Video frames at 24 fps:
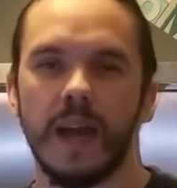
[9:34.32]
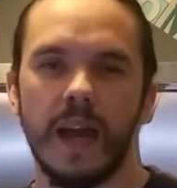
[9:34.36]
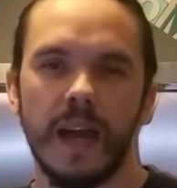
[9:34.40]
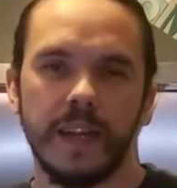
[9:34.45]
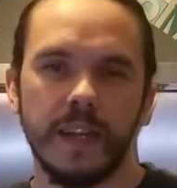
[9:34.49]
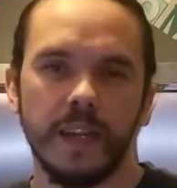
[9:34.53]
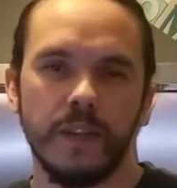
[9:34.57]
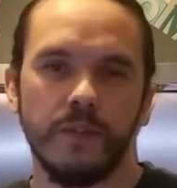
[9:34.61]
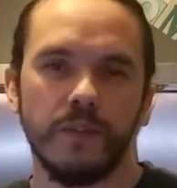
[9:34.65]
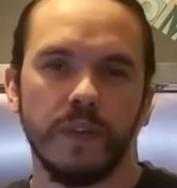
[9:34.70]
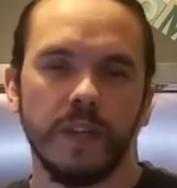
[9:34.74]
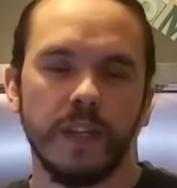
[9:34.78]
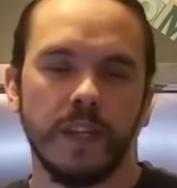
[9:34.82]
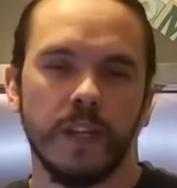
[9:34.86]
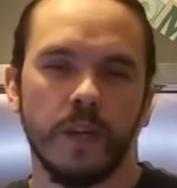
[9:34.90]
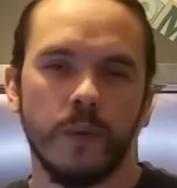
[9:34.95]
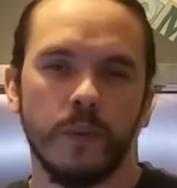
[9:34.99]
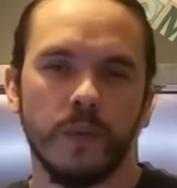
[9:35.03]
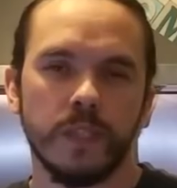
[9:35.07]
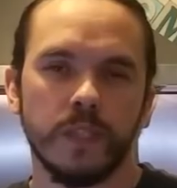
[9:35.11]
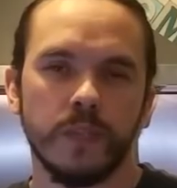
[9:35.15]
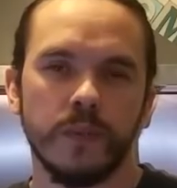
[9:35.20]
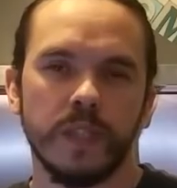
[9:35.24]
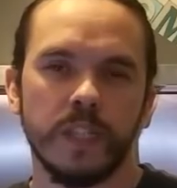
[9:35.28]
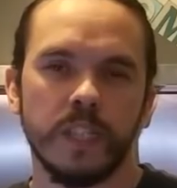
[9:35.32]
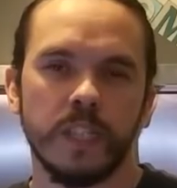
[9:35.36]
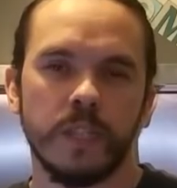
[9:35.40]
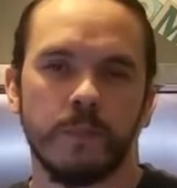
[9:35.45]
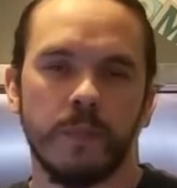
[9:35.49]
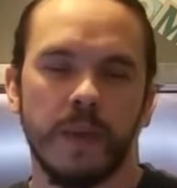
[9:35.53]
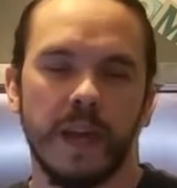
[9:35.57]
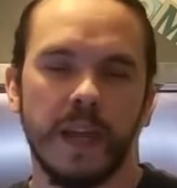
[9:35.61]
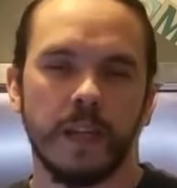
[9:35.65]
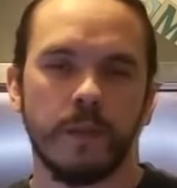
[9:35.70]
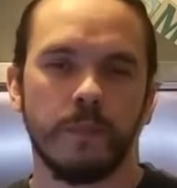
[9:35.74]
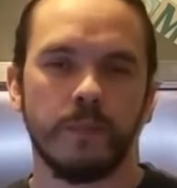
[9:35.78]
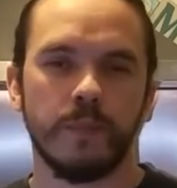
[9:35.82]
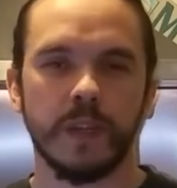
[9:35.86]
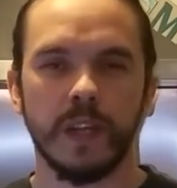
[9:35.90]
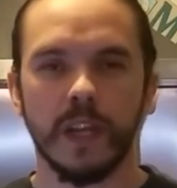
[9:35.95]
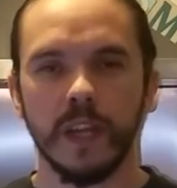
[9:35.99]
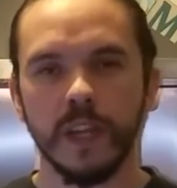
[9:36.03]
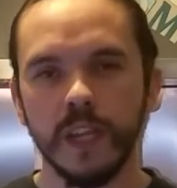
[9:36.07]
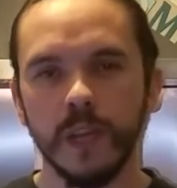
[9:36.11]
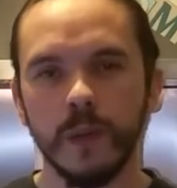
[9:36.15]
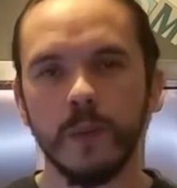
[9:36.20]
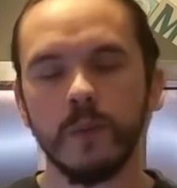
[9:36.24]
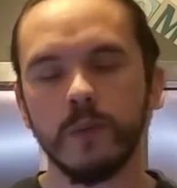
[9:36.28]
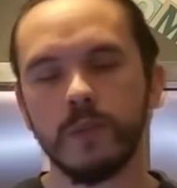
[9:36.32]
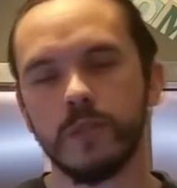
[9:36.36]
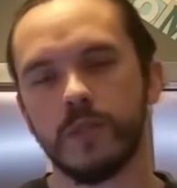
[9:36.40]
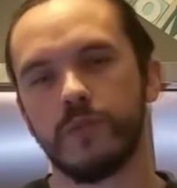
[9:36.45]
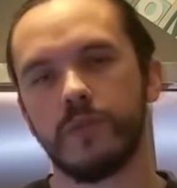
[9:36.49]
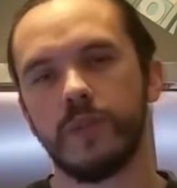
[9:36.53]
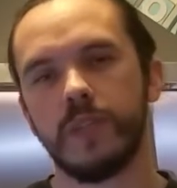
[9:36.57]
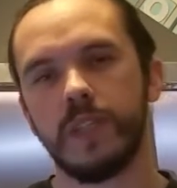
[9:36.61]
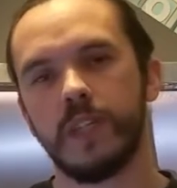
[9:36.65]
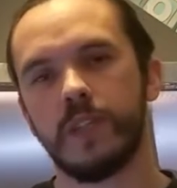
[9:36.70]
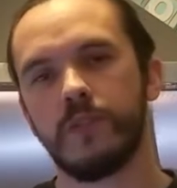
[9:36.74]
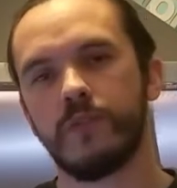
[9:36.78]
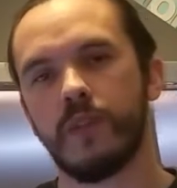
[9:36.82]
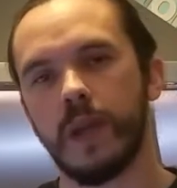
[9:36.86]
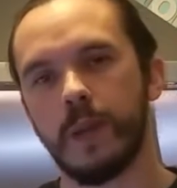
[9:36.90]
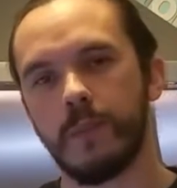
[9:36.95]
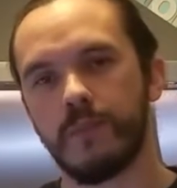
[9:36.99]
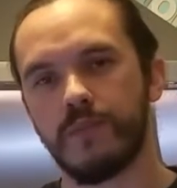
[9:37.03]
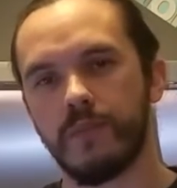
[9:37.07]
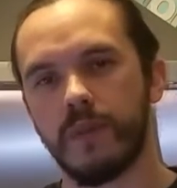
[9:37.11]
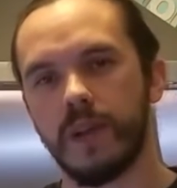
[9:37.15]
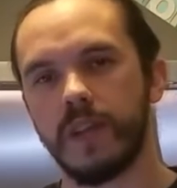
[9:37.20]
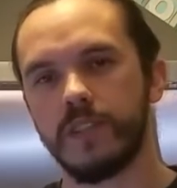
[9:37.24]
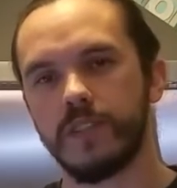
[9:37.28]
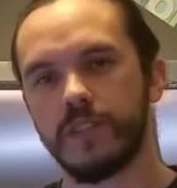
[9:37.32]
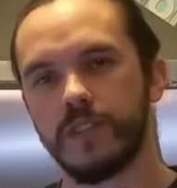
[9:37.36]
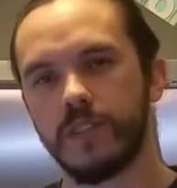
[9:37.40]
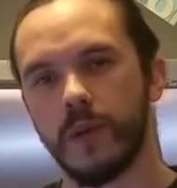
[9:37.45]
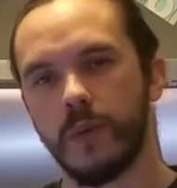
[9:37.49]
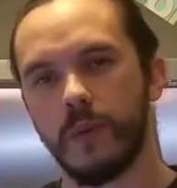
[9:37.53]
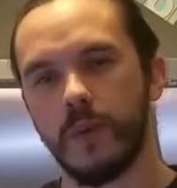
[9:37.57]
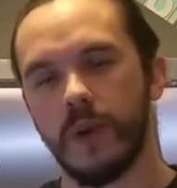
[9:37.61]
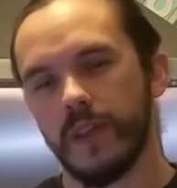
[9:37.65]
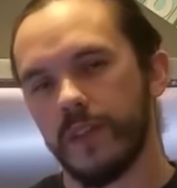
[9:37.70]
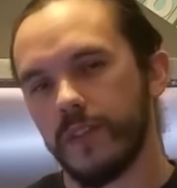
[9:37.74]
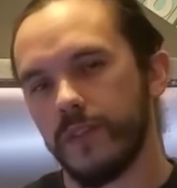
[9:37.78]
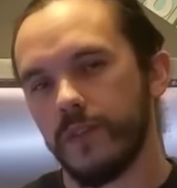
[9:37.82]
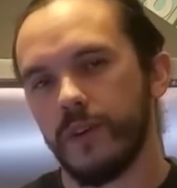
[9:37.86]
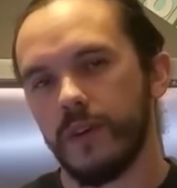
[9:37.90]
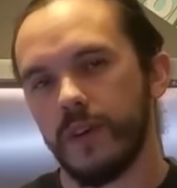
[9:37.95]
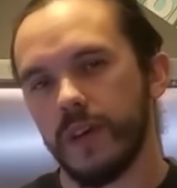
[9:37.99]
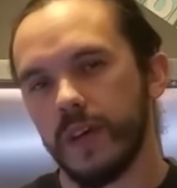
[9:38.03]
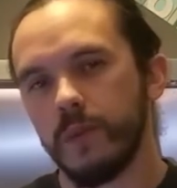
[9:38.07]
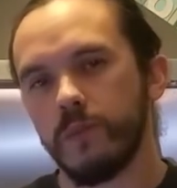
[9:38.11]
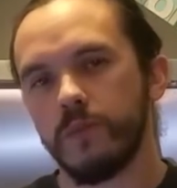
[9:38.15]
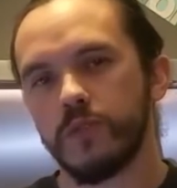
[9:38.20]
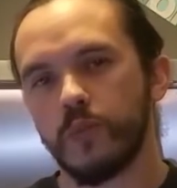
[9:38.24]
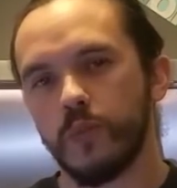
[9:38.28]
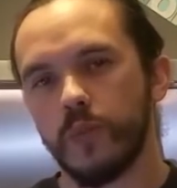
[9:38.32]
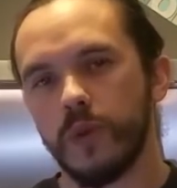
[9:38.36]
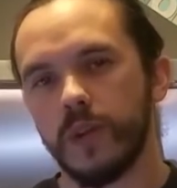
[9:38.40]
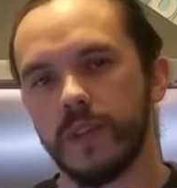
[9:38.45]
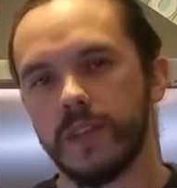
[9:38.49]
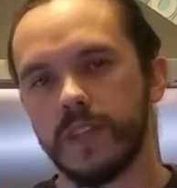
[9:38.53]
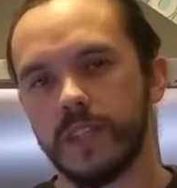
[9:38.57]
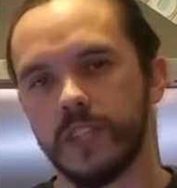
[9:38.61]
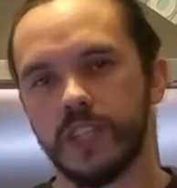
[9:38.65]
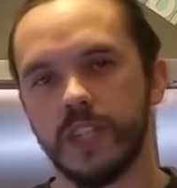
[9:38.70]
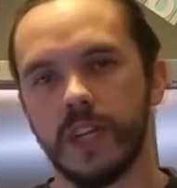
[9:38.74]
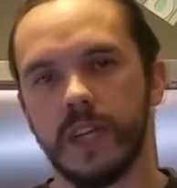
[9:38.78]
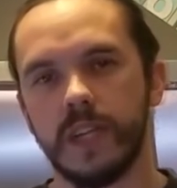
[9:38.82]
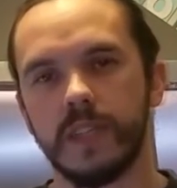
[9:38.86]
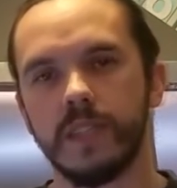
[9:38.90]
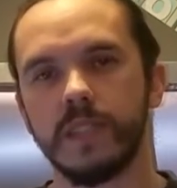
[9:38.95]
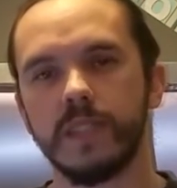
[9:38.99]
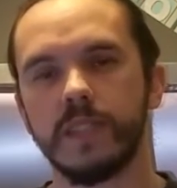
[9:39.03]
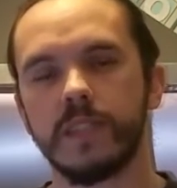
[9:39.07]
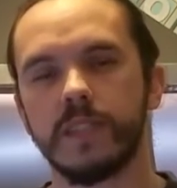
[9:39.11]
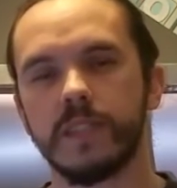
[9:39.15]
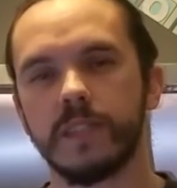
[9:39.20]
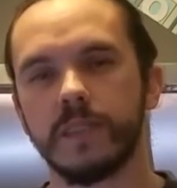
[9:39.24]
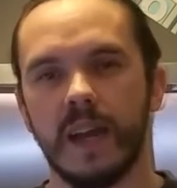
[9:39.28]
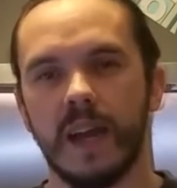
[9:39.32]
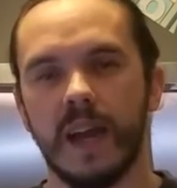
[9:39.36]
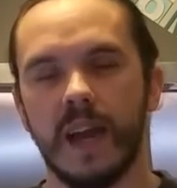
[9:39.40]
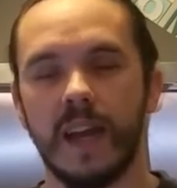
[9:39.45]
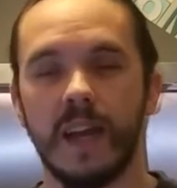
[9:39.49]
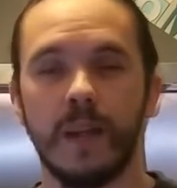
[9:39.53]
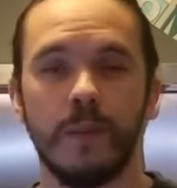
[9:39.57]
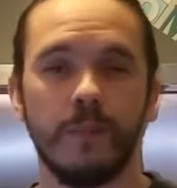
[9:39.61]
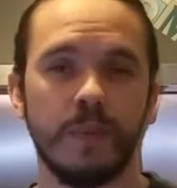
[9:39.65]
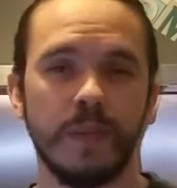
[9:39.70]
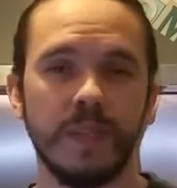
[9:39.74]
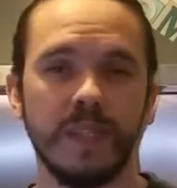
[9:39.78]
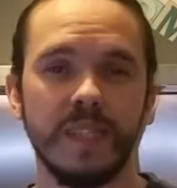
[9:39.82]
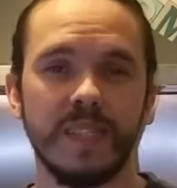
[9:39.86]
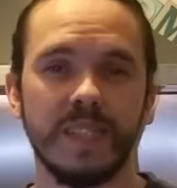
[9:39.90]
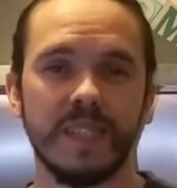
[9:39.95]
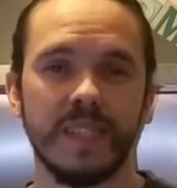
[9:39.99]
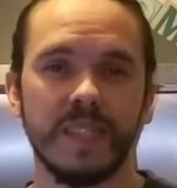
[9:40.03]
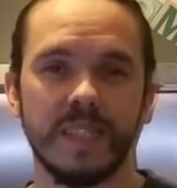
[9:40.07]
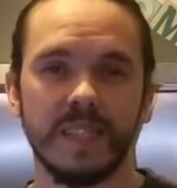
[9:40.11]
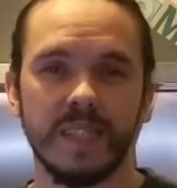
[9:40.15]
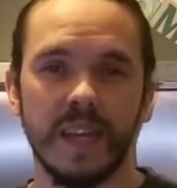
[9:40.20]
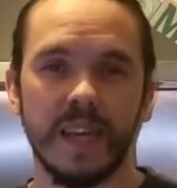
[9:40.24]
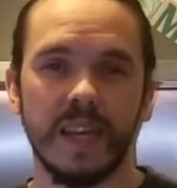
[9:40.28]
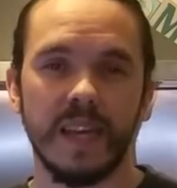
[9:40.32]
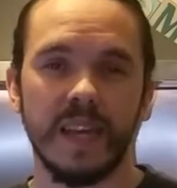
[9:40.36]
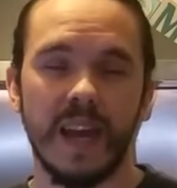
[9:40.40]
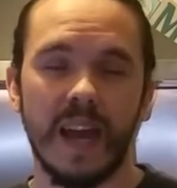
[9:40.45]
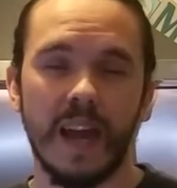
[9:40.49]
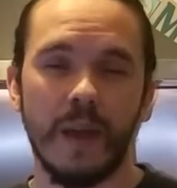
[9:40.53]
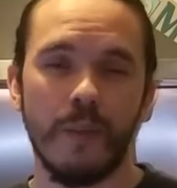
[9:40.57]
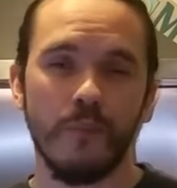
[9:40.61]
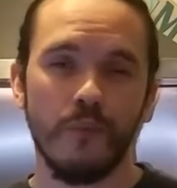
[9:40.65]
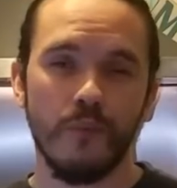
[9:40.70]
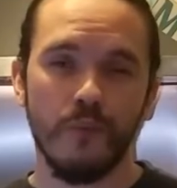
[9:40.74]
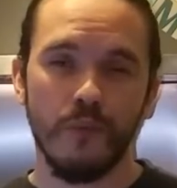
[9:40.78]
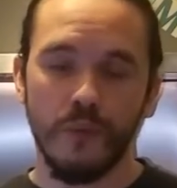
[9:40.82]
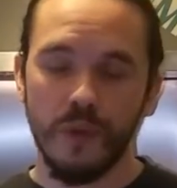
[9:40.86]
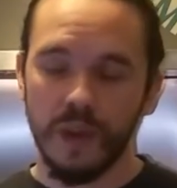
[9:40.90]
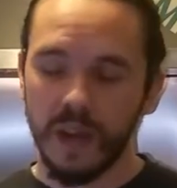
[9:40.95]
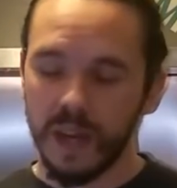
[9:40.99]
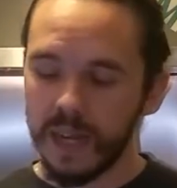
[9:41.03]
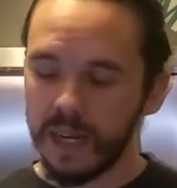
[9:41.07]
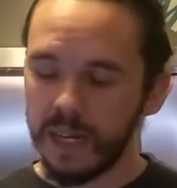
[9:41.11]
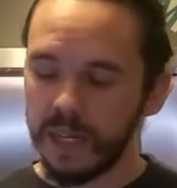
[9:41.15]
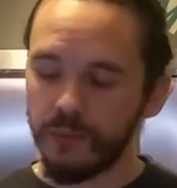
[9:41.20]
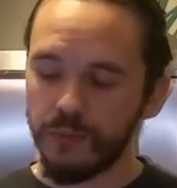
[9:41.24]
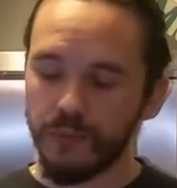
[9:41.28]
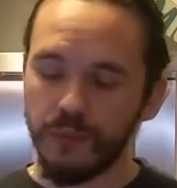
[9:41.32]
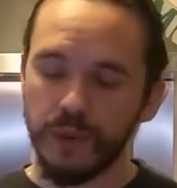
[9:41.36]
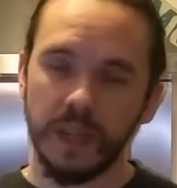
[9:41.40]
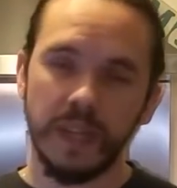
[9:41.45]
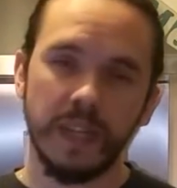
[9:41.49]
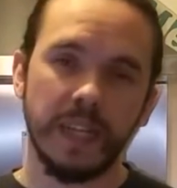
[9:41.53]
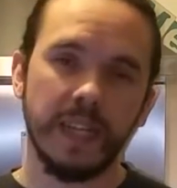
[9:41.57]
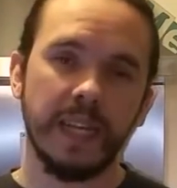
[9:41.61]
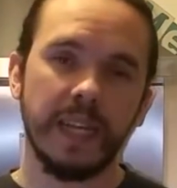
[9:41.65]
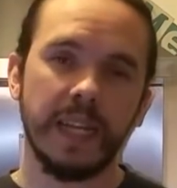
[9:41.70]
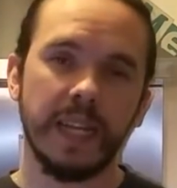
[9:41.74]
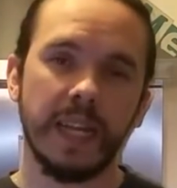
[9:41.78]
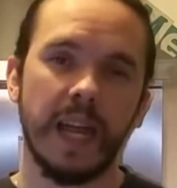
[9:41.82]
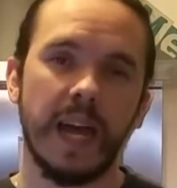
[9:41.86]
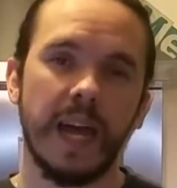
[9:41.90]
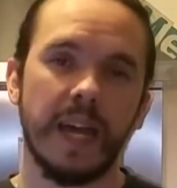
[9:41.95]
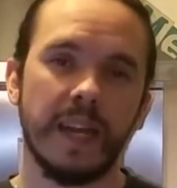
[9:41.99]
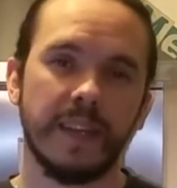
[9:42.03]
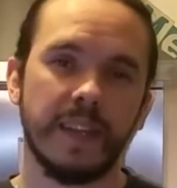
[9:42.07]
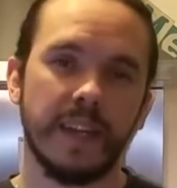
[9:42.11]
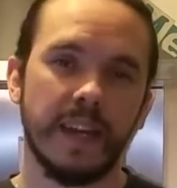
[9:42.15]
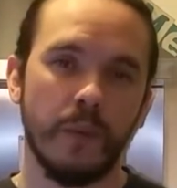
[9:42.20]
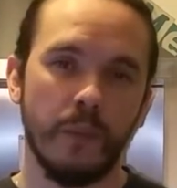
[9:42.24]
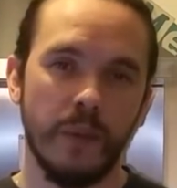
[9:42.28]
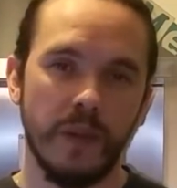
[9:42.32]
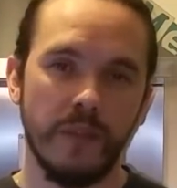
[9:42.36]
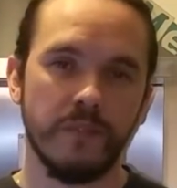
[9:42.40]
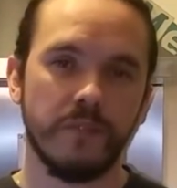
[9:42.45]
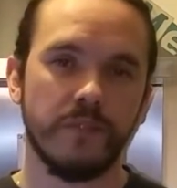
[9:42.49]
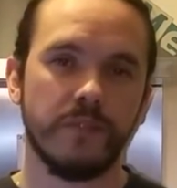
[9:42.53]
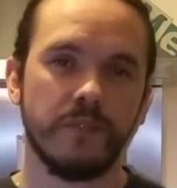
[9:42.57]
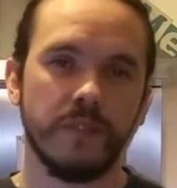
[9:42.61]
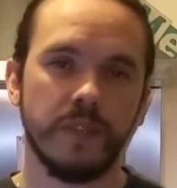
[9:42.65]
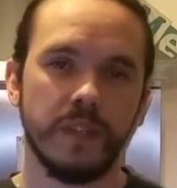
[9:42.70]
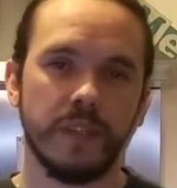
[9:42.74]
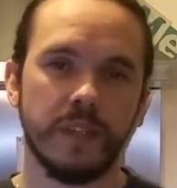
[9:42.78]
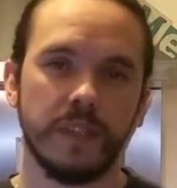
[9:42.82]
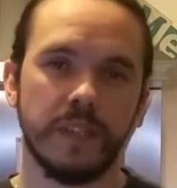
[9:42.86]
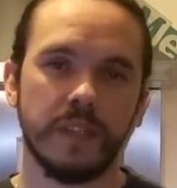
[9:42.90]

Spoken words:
I didn't really know what to expect, but I knew it was a really great price, so I thought it was worth a chance. and I'm pleased to say I'm really glad that I went for it.